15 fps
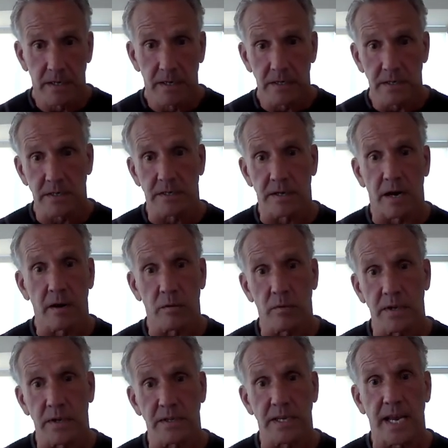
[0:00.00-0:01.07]
start
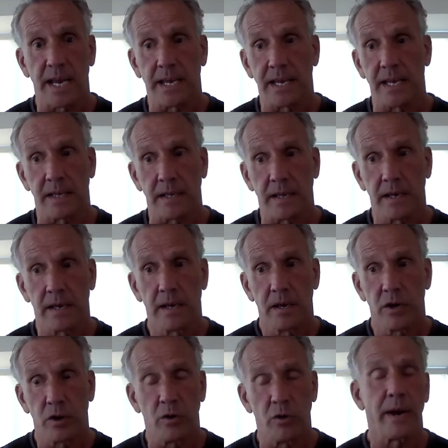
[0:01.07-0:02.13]
with taking
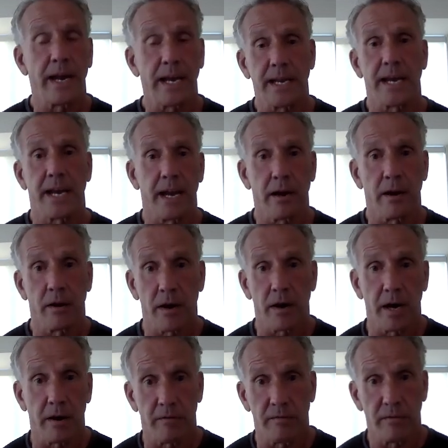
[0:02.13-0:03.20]
great care
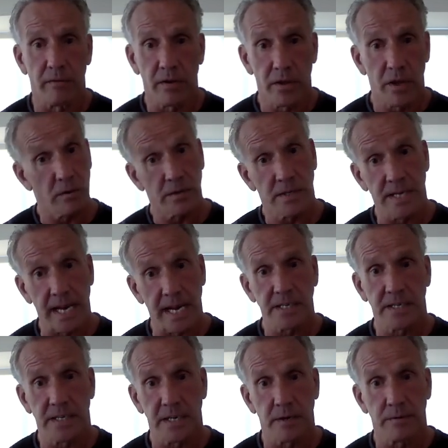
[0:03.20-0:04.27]
of those next
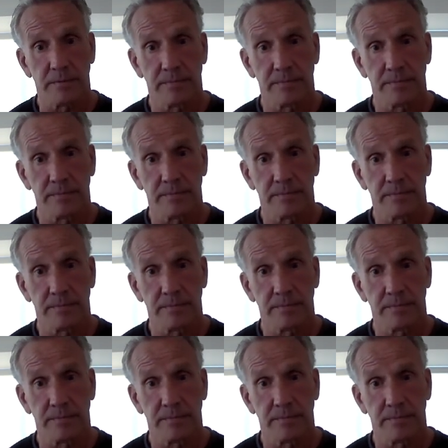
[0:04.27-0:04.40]
to you.